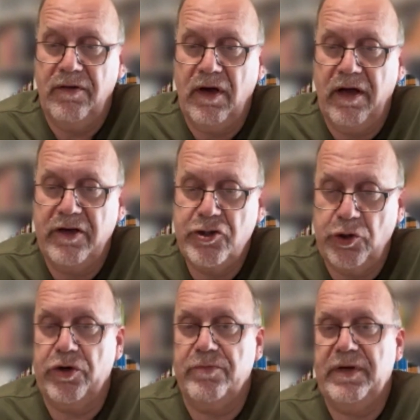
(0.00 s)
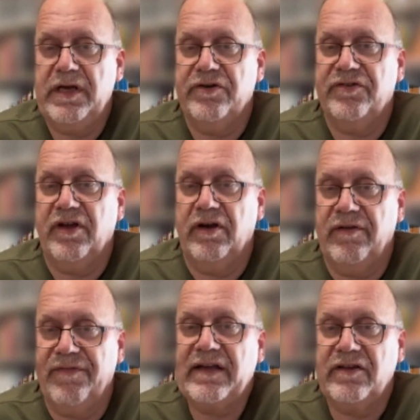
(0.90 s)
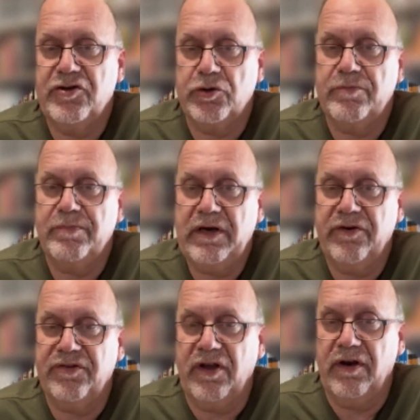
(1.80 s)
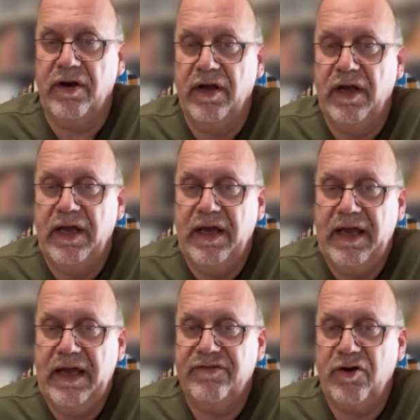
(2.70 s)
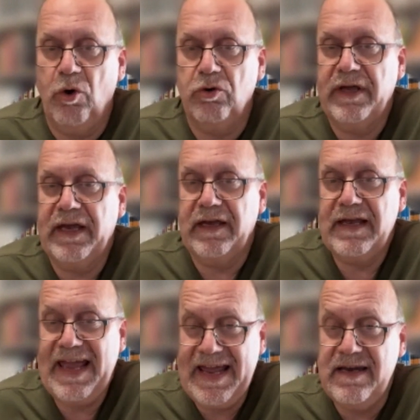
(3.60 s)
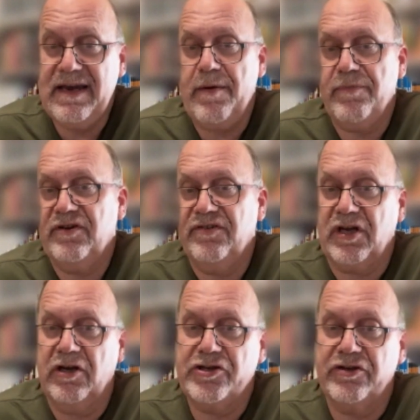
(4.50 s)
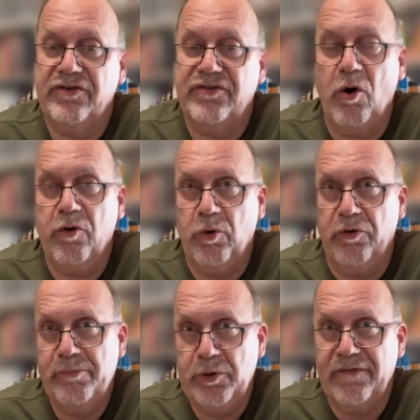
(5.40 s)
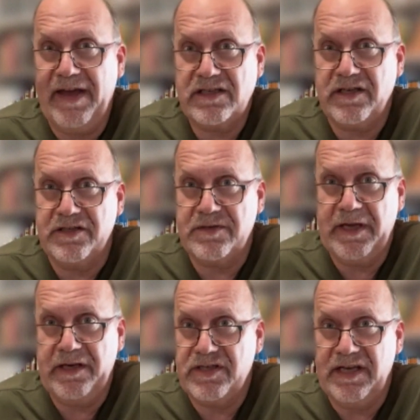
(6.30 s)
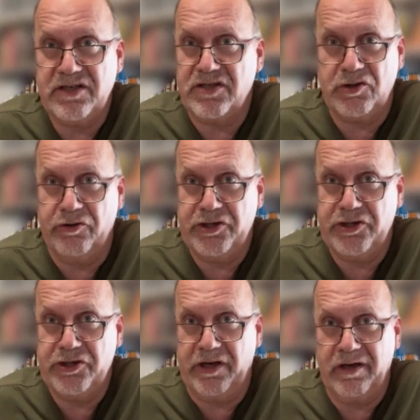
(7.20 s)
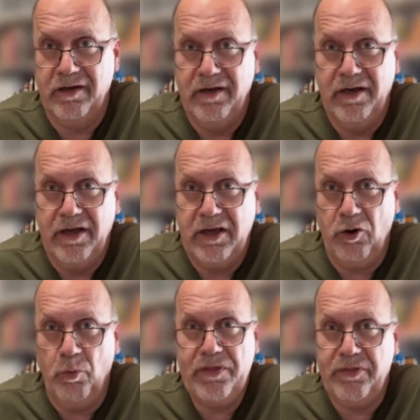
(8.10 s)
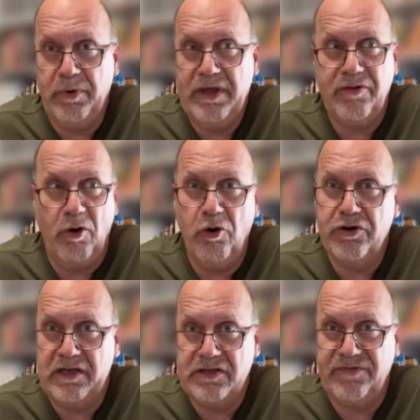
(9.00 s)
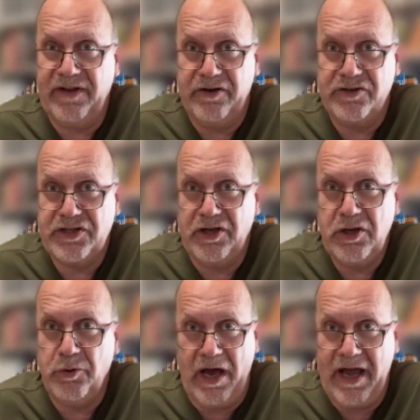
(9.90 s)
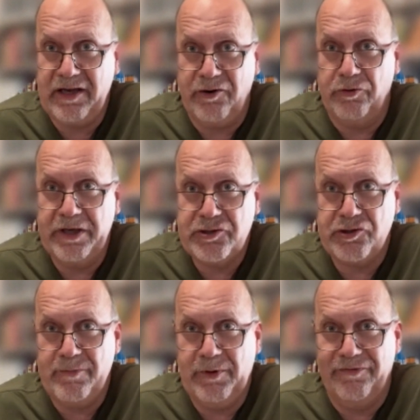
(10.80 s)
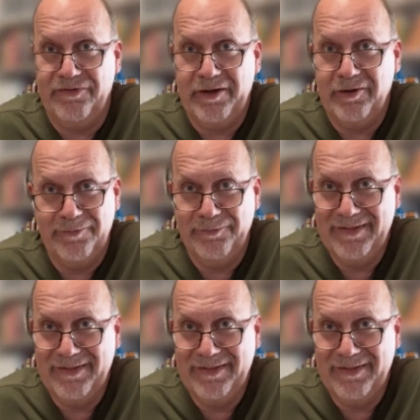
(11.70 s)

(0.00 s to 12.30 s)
that Jordan Peterson, the fact that Jordan Peterson is holding in-depth discussions on what the Book of Exodus means is astonishing. You know, with with audience figures that you and I can only dream of, Neil.